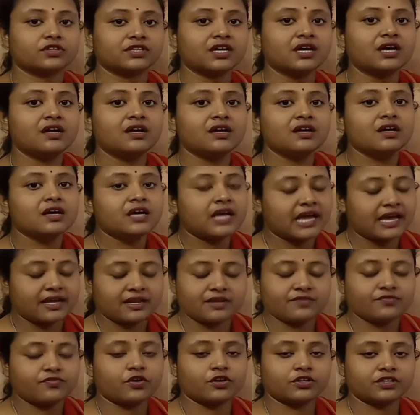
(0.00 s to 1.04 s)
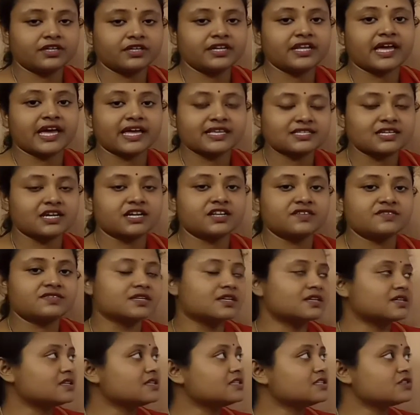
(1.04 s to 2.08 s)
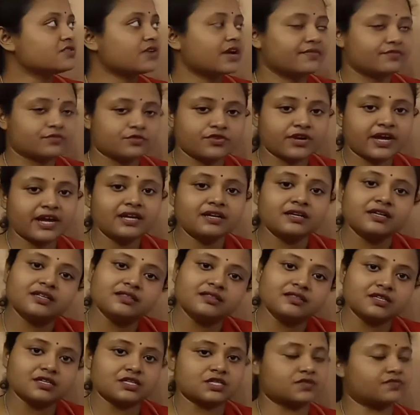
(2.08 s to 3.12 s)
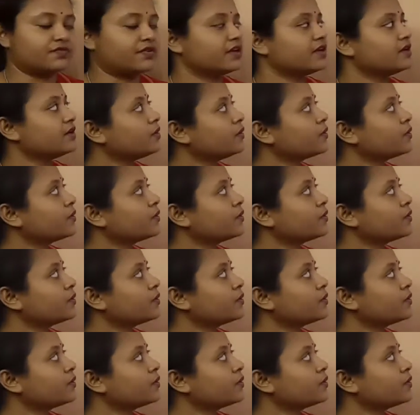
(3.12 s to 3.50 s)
the assertive sentence you have to write in this way.